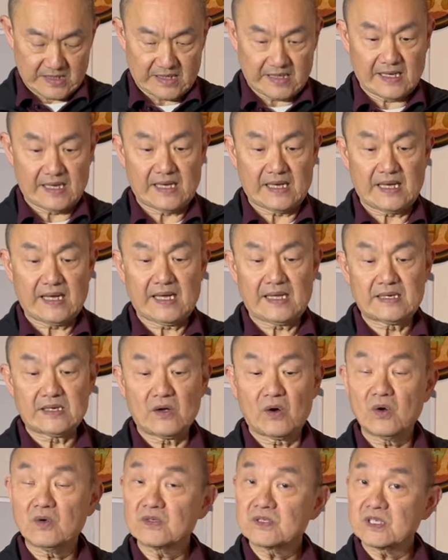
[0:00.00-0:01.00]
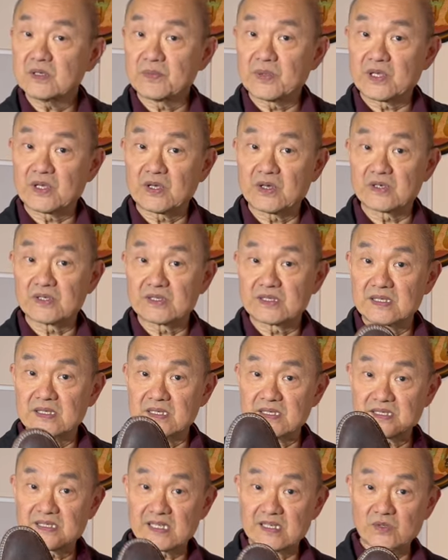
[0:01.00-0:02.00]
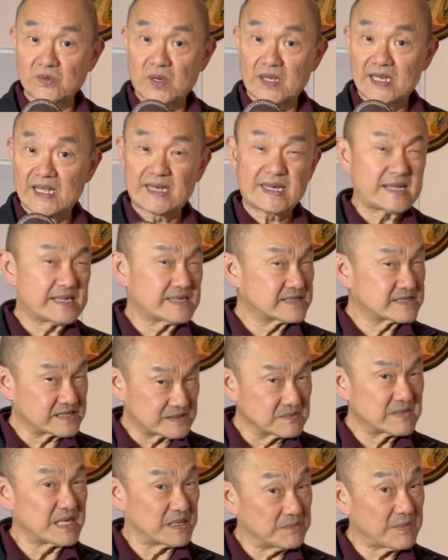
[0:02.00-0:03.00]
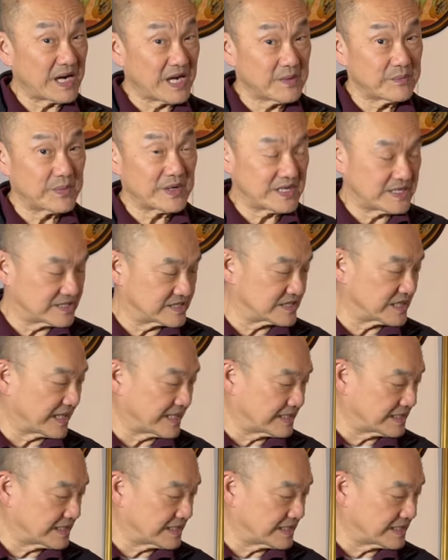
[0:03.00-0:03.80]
And also because the 618 is, in my opinion, slightly